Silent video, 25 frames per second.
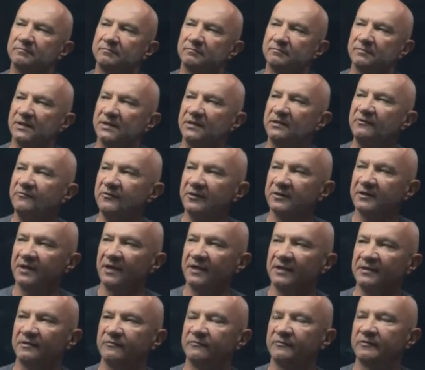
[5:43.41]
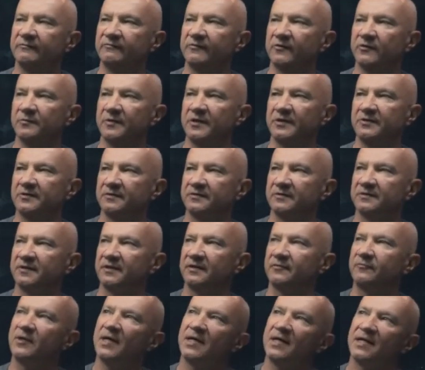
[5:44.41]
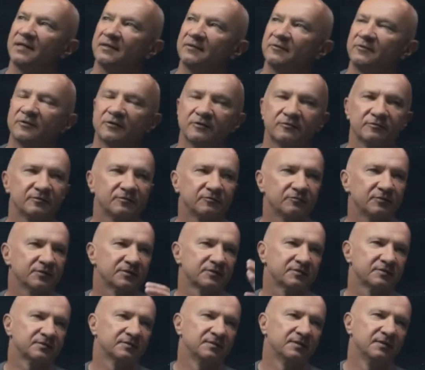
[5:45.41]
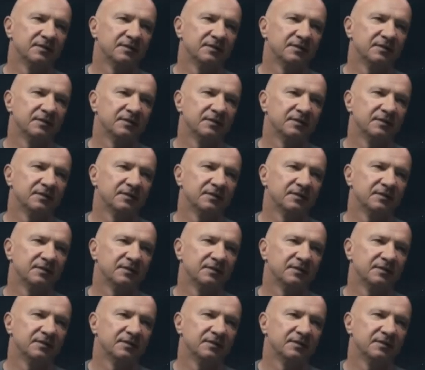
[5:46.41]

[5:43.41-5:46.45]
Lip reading: a different kind of information, say, well, you know, it was